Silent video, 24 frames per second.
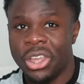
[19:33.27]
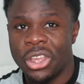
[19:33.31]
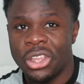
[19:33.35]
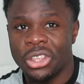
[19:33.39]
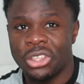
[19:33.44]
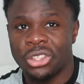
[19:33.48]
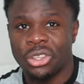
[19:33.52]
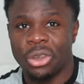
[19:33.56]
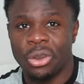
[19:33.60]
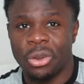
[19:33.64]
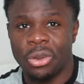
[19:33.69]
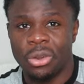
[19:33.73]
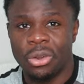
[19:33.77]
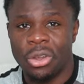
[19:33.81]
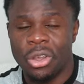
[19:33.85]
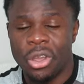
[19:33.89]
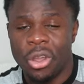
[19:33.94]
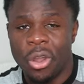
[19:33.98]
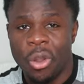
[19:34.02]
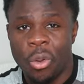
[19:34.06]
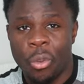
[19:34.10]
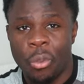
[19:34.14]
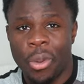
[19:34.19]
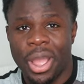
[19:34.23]
So
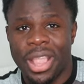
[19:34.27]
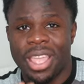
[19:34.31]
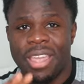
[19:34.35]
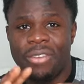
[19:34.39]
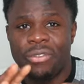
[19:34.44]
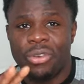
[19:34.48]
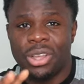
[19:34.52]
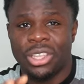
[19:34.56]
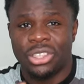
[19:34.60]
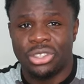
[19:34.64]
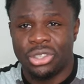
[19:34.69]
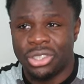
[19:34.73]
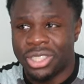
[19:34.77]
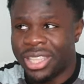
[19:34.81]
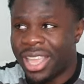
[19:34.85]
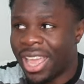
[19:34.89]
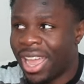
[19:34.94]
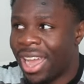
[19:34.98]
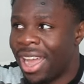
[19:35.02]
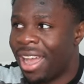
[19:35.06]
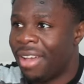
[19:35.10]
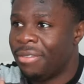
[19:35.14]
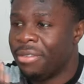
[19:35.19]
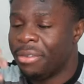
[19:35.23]
when everyone is just there
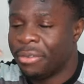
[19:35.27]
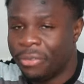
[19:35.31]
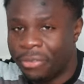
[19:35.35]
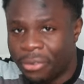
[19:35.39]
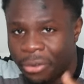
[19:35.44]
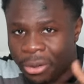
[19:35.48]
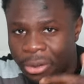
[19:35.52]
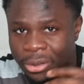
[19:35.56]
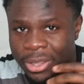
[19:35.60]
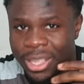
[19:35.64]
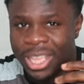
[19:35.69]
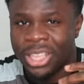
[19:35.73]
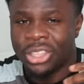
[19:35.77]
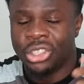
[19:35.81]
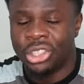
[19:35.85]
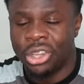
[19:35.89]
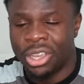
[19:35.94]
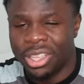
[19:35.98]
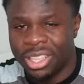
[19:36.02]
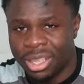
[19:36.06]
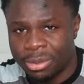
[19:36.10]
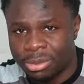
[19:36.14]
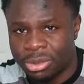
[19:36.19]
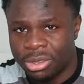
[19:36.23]
having fun,
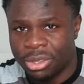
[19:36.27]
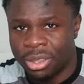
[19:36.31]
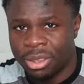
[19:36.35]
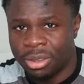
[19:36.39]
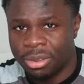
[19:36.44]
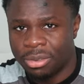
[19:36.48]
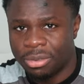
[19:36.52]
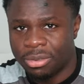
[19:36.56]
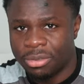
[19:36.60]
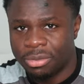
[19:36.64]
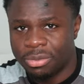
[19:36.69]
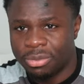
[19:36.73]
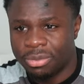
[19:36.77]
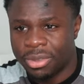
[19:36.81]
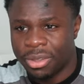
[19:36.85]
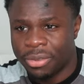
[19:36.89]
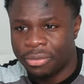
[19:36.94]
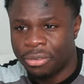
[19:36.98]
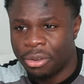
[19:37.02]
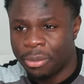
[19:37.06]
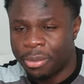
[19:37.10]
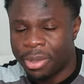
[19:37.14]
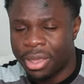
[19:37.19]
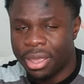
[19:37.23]
enjoying themselves,
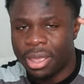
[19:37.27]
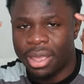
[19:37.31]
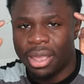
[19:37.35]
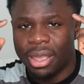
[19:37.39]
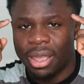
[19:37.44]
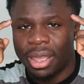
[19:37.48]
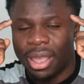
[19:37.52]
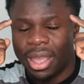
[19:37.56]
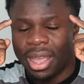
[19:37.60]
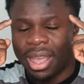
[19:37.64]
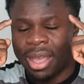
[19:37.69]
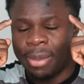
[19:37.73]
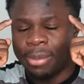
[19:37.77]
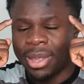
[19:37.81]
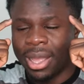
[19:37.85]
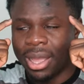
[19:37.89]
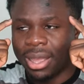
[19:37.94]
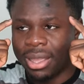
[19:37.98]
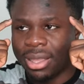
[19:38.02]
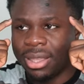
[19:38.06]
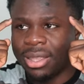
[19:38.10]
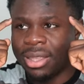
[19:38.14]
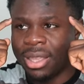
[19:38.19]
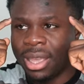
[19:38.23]
for me, I'm
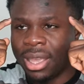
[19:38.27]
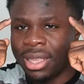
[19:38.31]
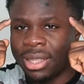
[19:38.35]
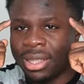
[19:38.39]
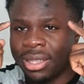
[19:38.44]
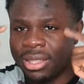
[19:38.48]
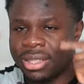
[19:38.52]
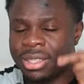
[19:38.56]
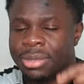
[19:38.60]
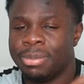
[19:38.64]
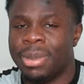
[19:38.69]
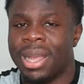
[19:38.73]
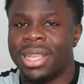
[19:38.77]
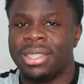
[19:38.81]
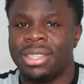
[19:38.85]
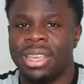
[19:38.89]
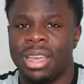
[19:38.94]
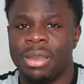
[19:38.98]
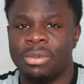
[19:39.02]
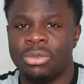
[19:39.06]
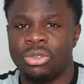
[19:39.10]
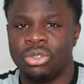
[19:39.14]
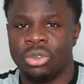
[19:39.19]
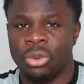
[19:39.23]
like, yeah, this is my
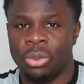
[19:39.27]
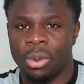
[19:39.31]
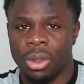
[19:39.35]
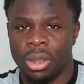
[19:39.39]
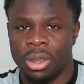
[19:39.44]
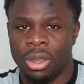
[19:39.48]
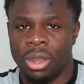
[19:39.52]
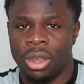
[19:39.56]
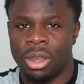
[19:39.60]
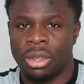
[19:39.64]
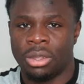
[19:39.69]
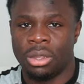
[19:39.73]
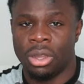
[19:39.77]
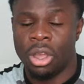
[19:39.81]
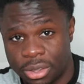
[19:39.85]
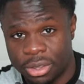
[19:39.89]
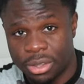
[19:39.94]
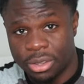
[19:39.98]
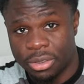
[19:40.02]
time to work harder.